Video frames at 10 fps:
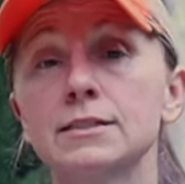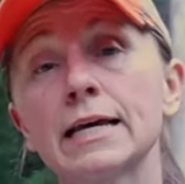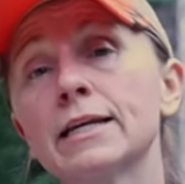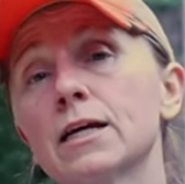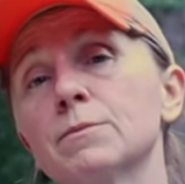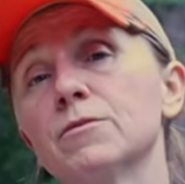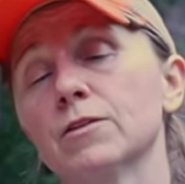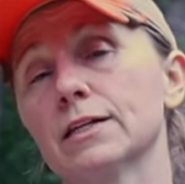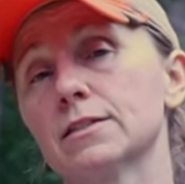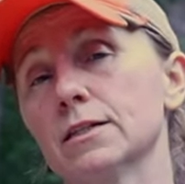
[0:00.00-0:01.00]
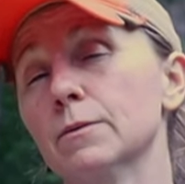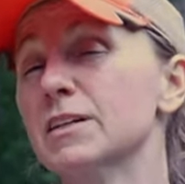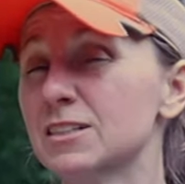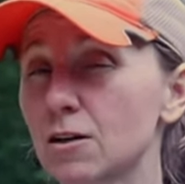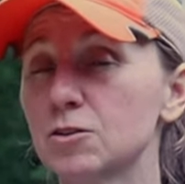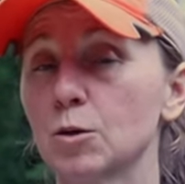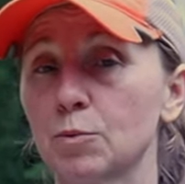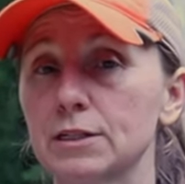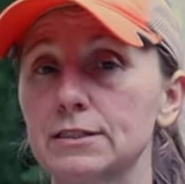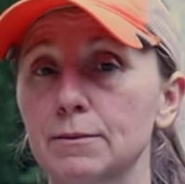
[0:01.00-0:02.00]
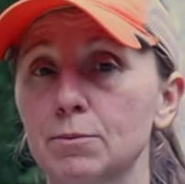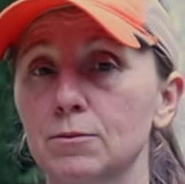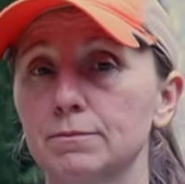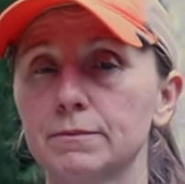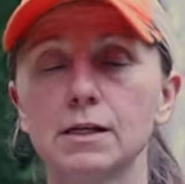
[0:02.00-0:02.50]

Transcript: Setting up the Flex M is also pretty simple.